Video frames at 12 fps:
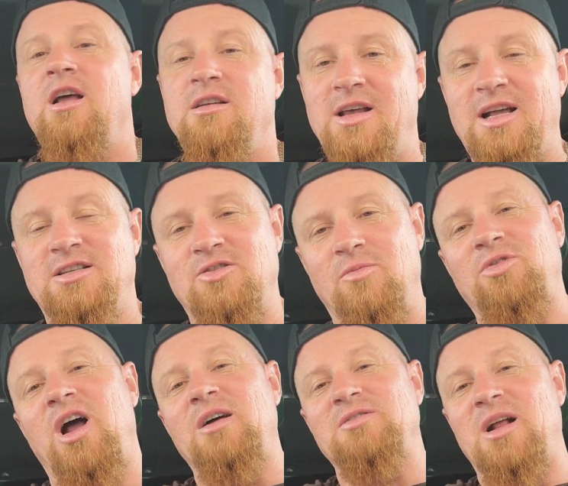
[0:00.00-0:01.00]
Yes, no
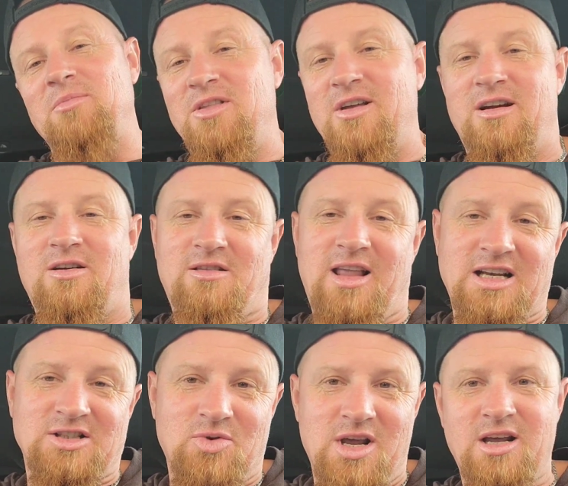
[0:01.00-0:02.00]
problems. I'll be there
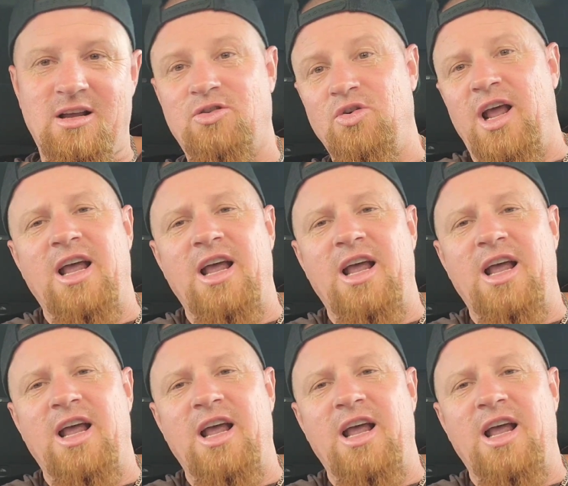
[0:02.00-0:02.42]
next week in two